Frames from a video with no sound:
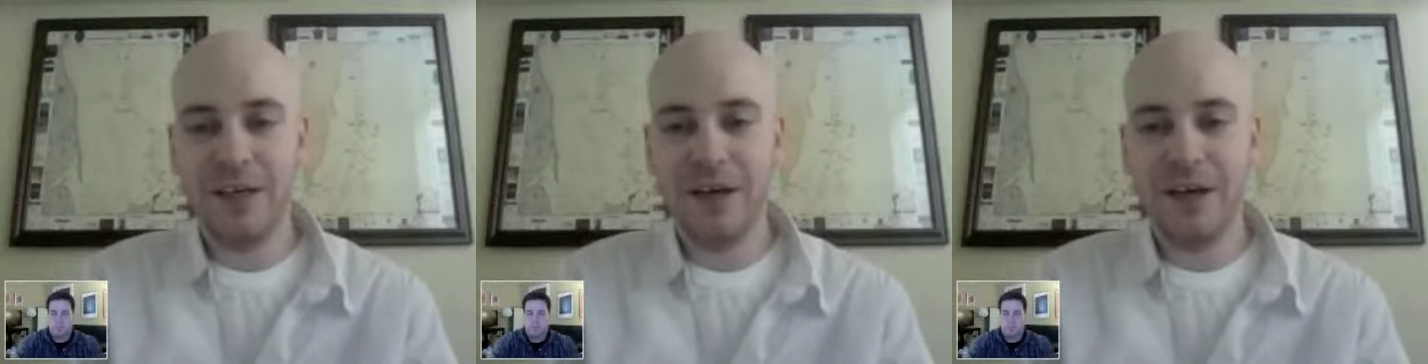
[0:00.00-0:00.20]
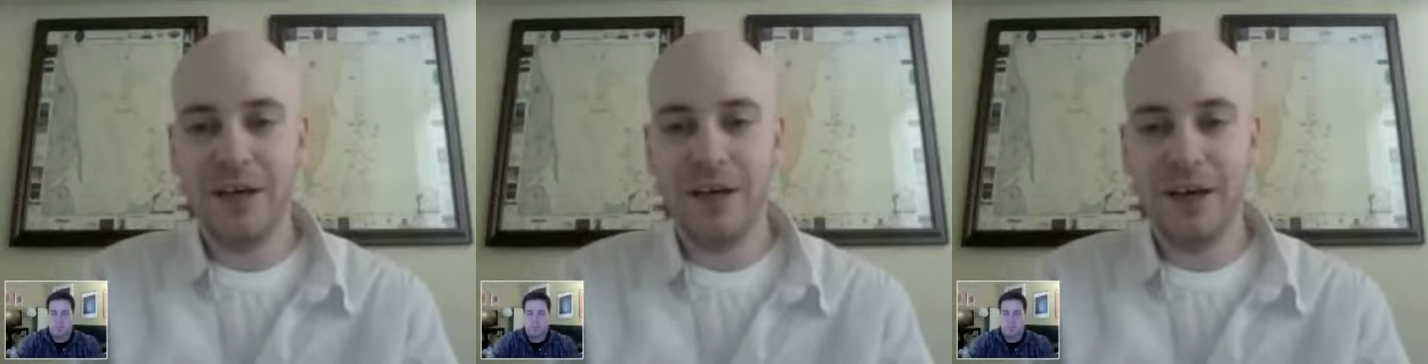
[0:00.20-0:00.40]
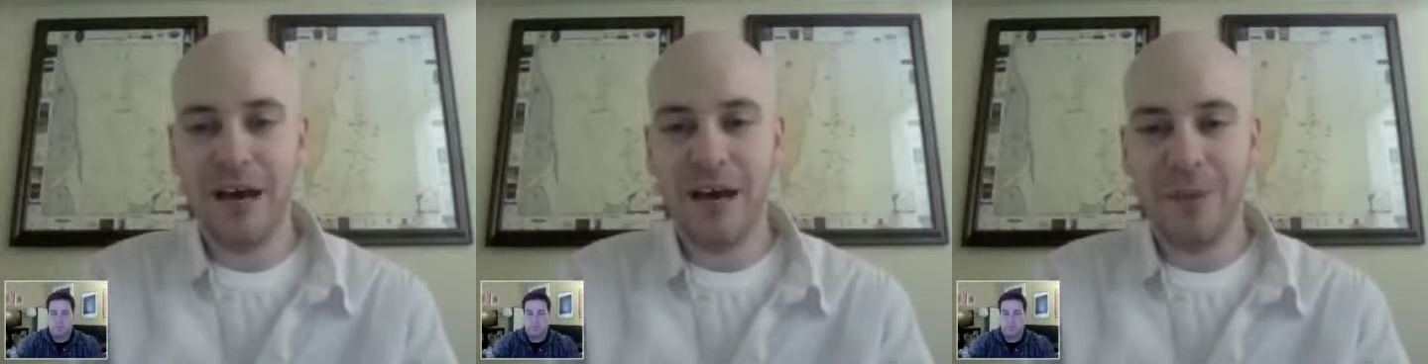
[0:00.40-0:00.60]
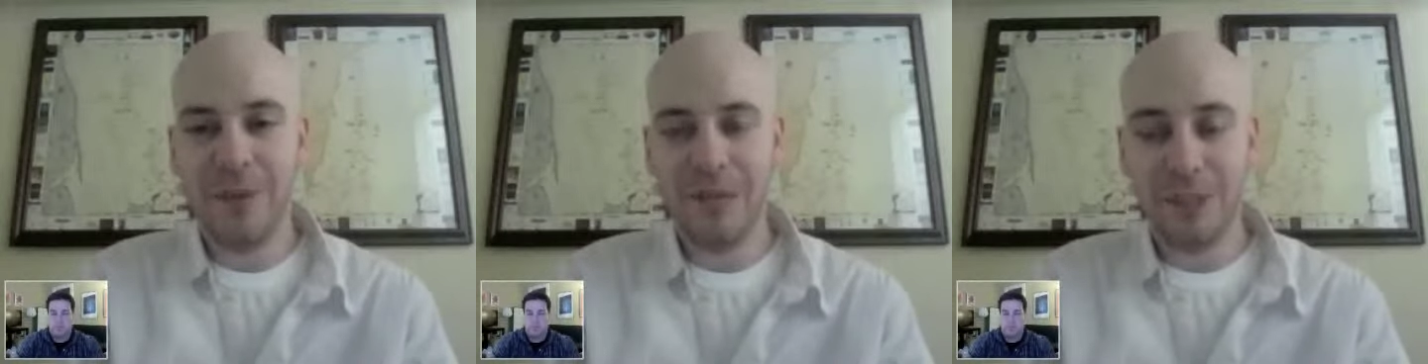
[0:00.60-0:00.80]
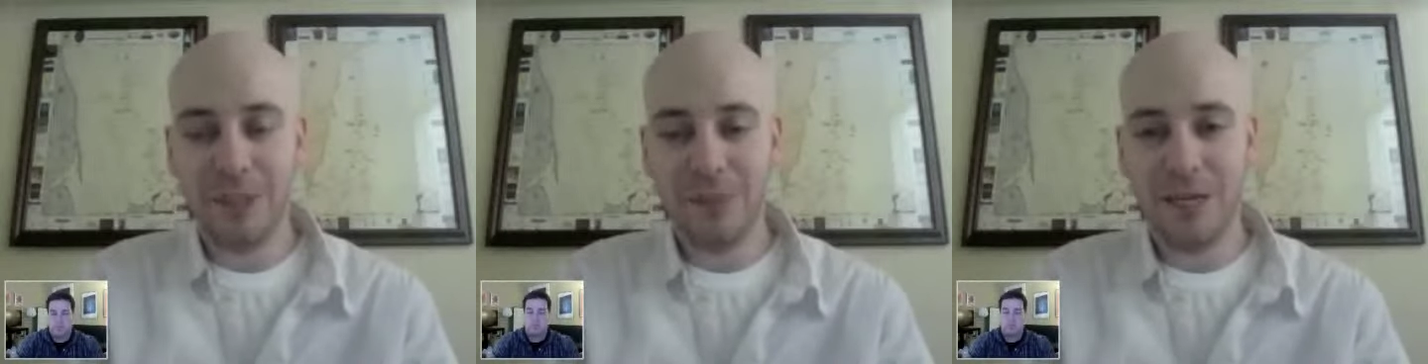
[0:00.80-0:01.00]
our
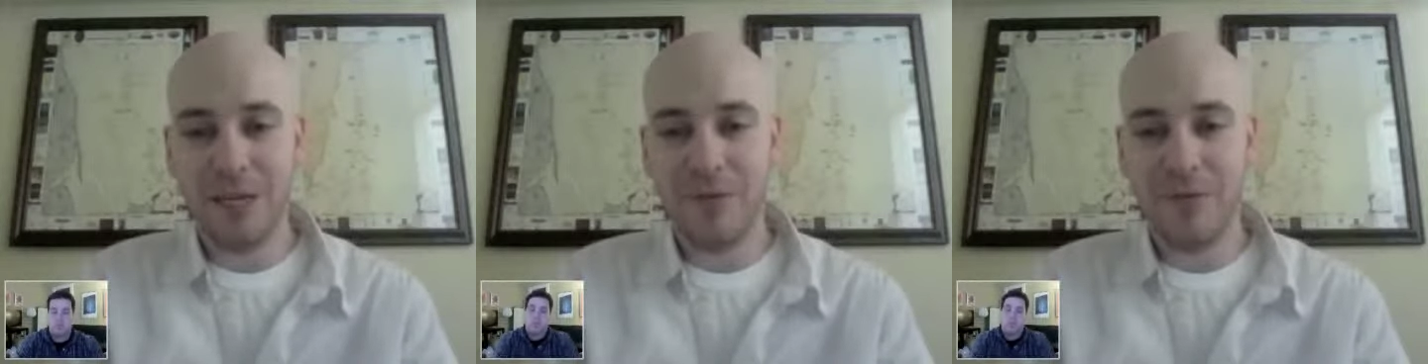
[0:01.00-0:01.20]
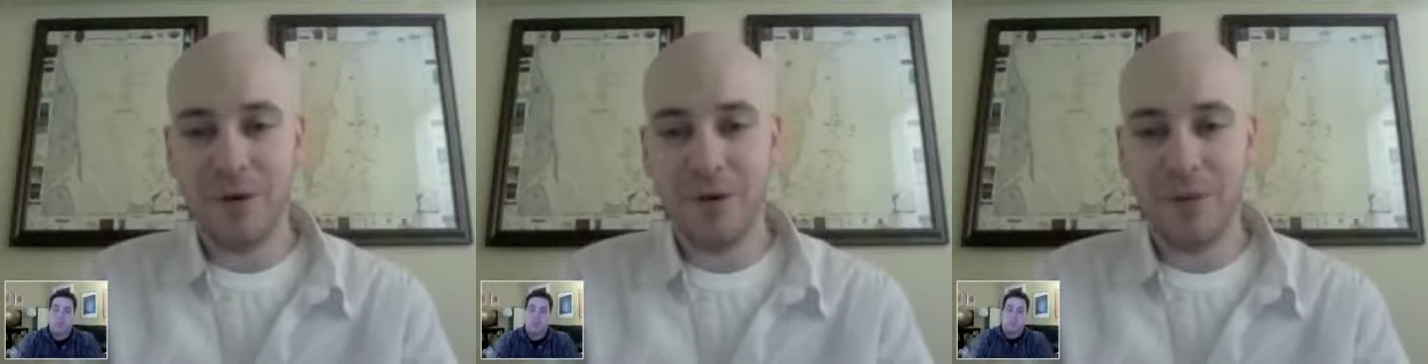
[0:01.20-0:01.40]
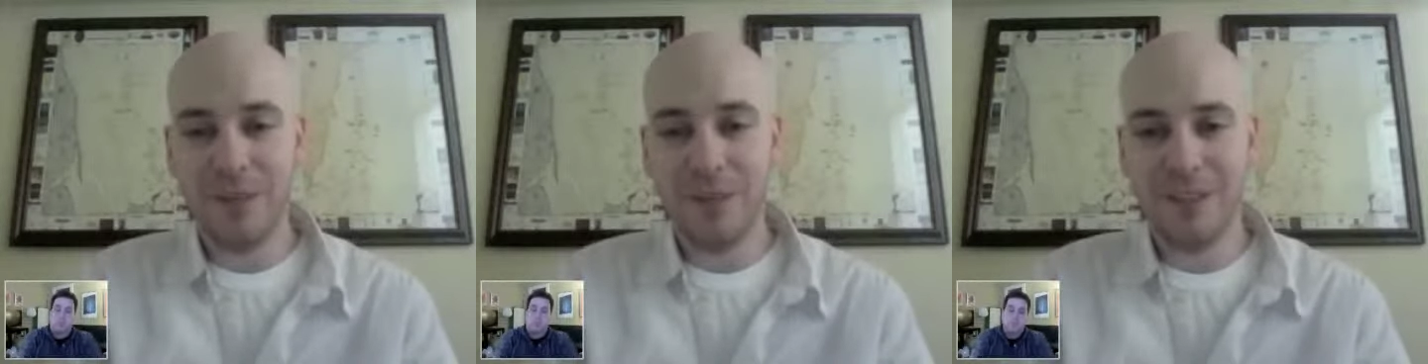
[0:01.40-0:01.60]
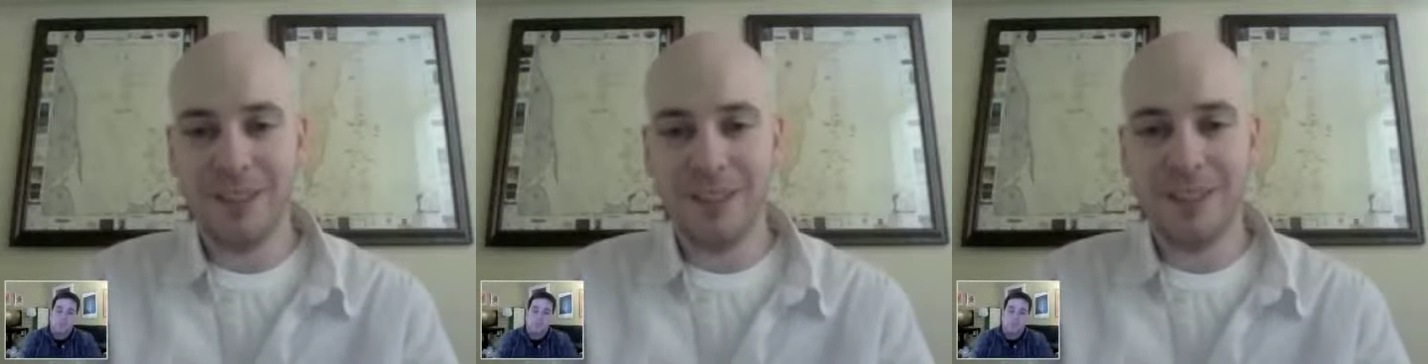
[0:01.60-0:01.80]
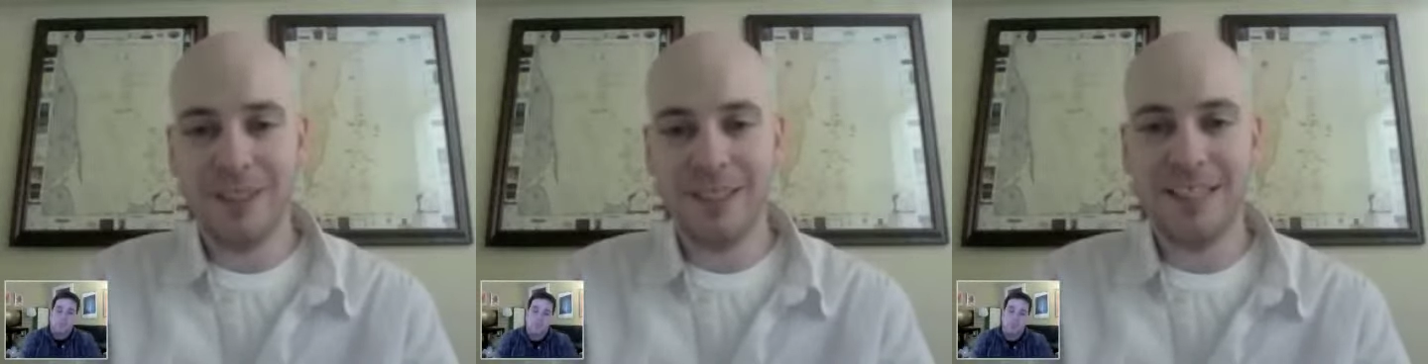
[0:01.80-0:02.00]
application platform is
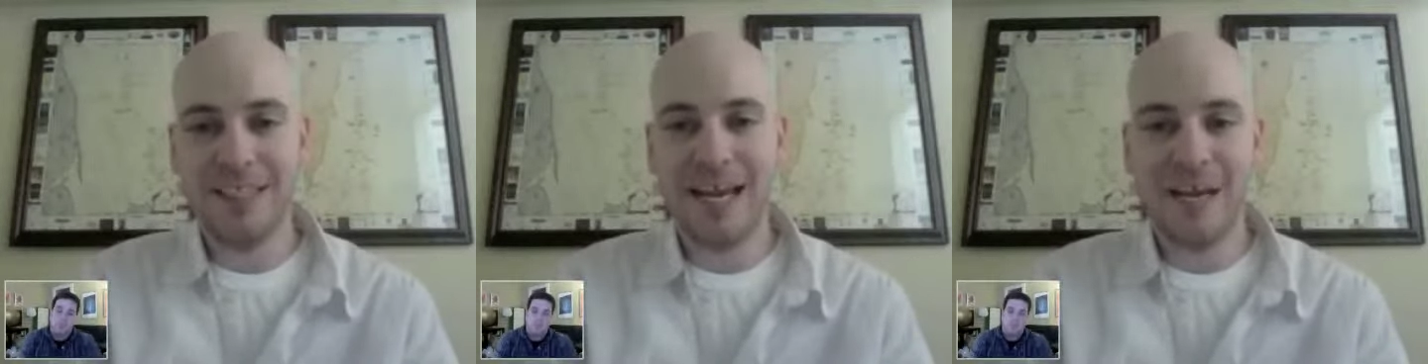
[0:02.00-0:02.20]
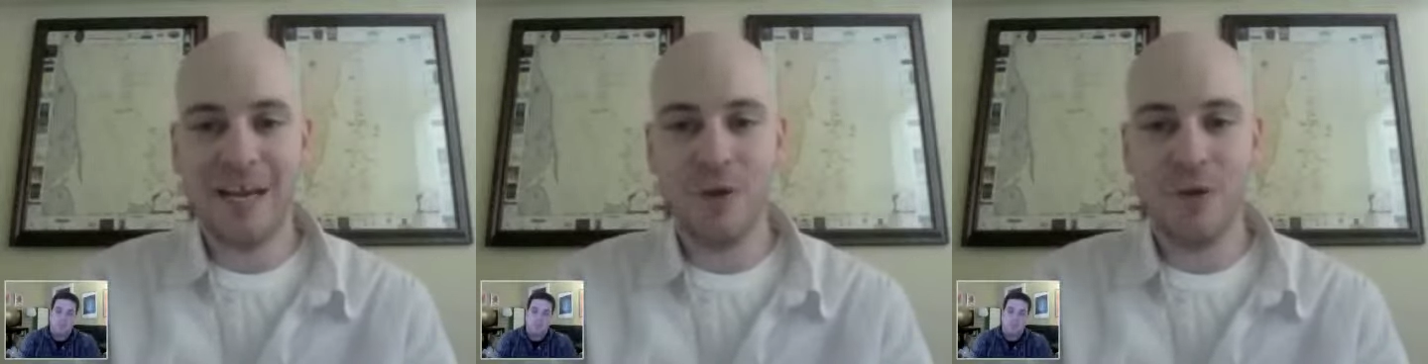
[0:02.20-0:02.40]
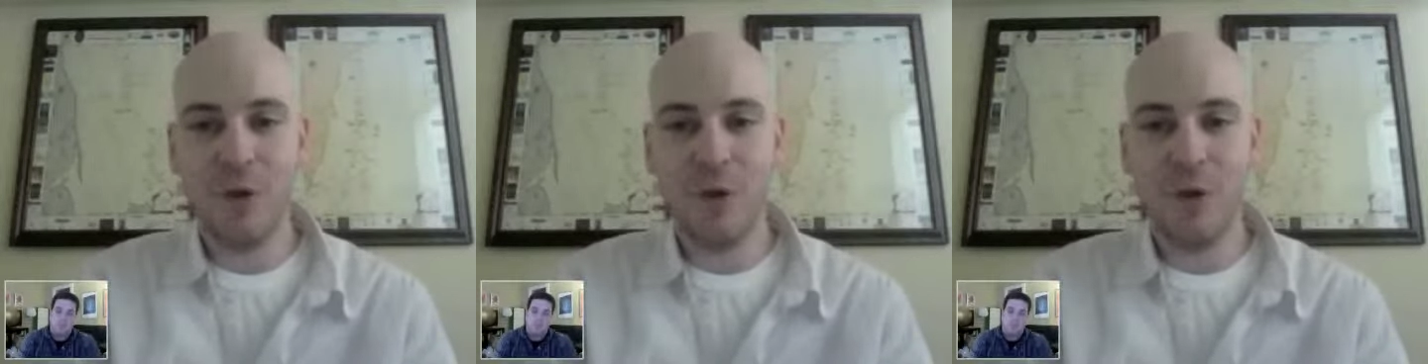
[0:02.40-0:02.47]
a stack of